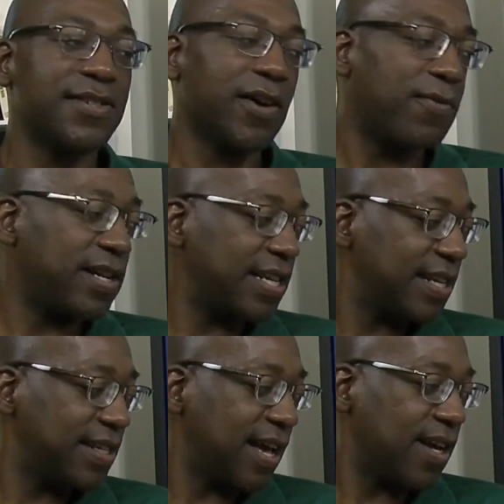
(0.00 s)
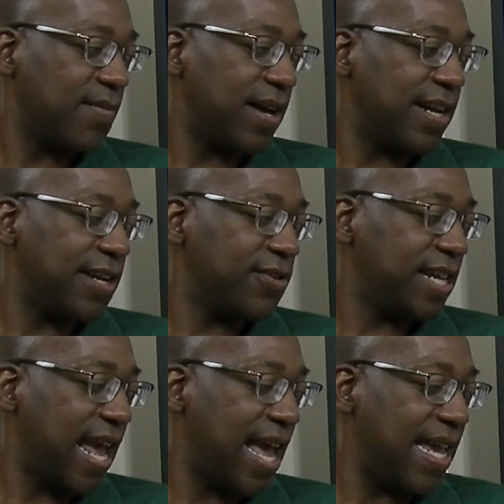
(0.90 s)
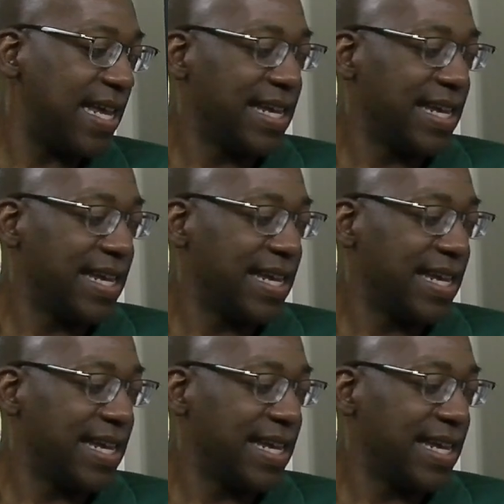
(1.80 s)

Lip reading: So I want to talk about it here today.